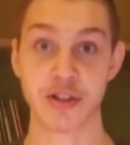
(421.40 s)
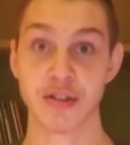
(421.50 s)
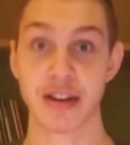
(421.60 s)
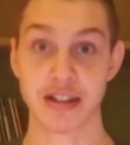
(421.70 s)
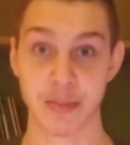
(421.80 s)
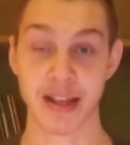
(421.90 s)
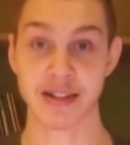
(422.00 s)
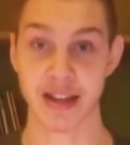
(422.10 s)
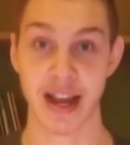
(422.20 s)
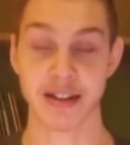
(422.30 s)
Judaism is
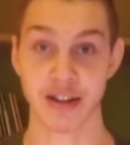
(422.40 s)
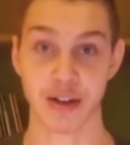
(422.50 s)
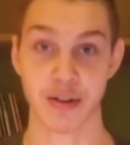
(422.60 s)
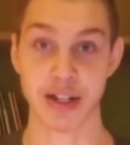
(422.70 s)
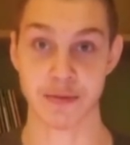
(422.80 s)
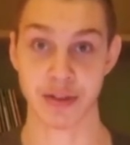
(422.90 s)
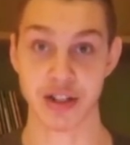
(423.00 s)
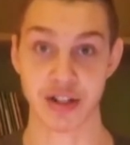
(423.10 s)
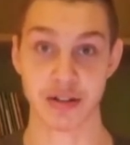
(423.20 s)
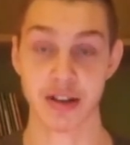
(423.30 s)
an Antichrist
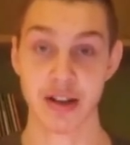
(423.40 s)
religion.